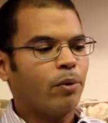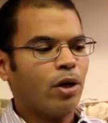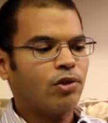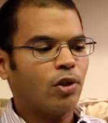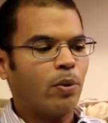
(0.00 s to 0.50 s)
but
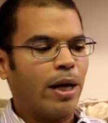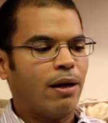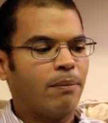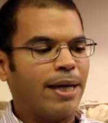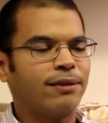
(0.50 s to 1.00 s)
also
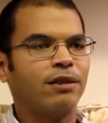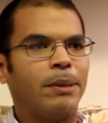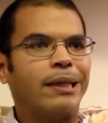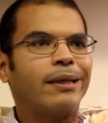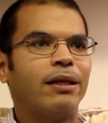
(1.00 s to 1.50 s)
um, as a
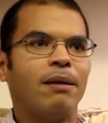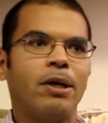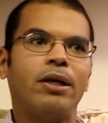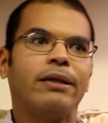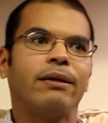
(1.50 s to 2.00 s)
Dominican
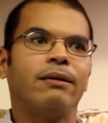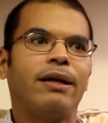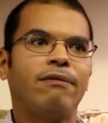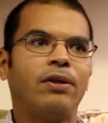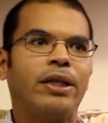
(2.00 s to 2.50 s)
American,
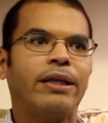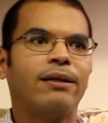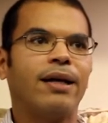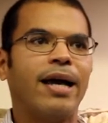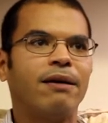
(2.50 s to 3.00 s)
I feel
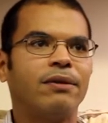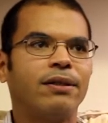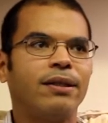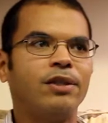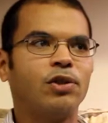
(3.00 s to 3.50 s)
like I have
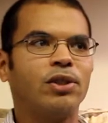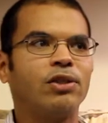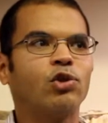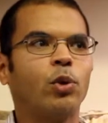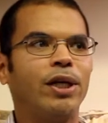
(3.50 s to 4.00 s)
an
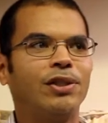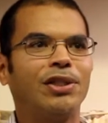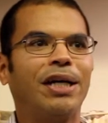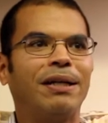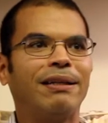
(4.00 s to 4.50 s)
interesting story to
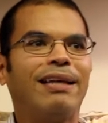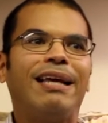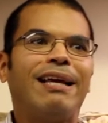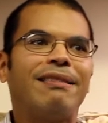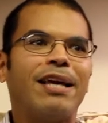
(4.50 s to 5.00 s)
tell
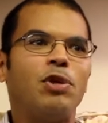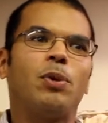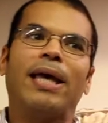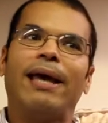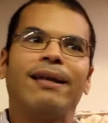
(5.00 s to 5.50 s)
that
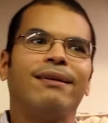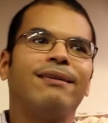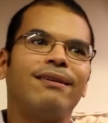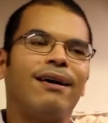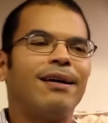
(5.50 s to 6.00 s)
you
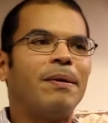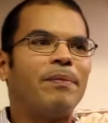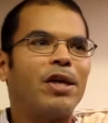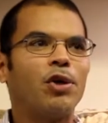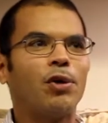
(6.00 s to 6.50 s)
can,
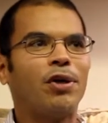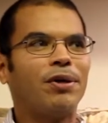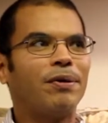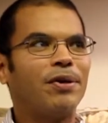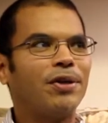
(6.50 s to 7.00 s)
um, that
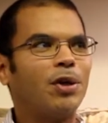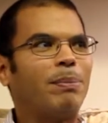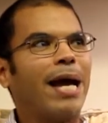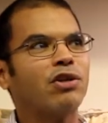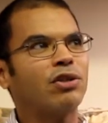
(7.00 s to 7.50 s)
your, your
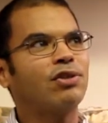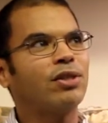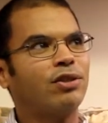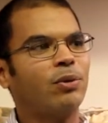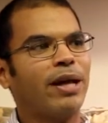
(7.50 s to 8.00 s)

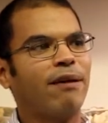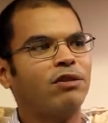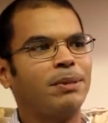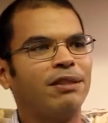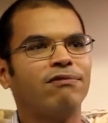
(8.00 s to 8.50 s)
passions don't have
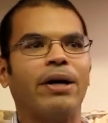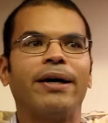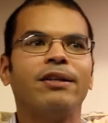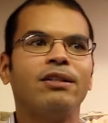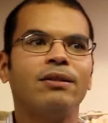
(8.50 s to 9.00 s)
to be
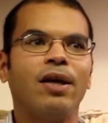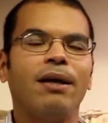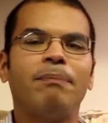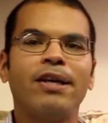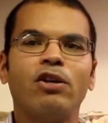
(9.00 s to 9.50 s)
defined
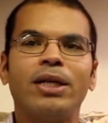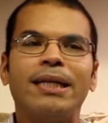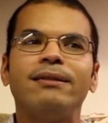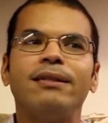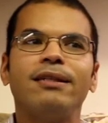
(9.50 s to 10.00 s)
by your
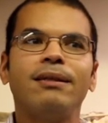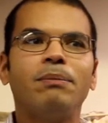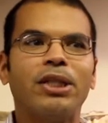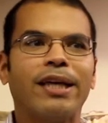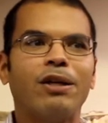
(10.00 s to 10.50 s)
identity,
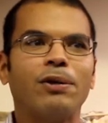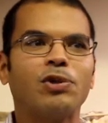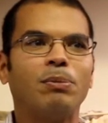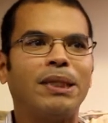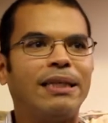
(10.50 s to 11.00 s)
but they can
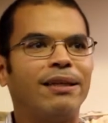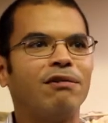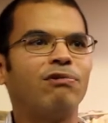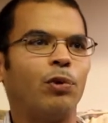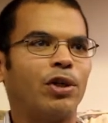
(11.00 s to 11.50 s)
also be
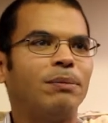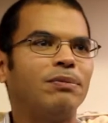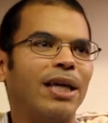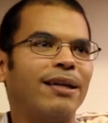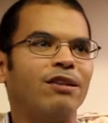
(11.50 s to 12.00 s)

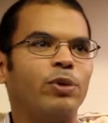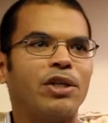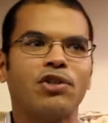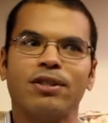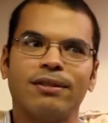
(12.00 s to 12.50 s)
informed and enriched.